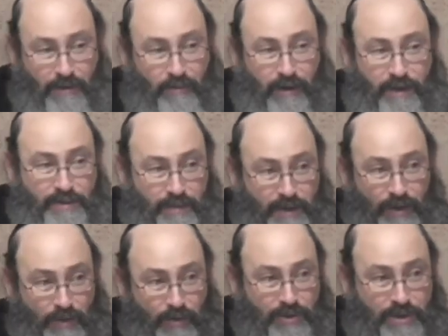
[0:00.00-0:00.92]
their money is
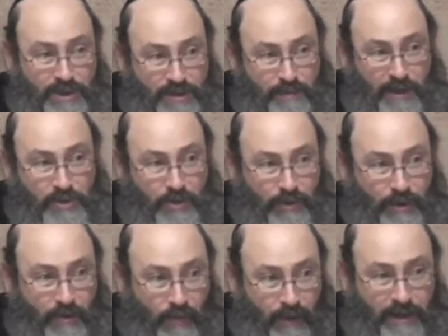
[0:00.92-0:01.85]
being used in special,
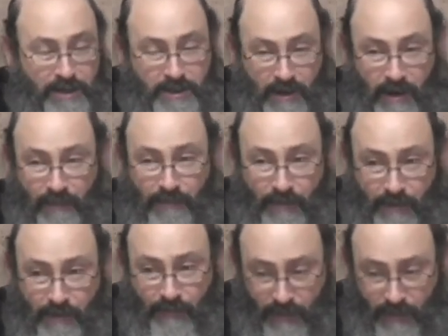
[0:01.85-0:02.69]
unique ways to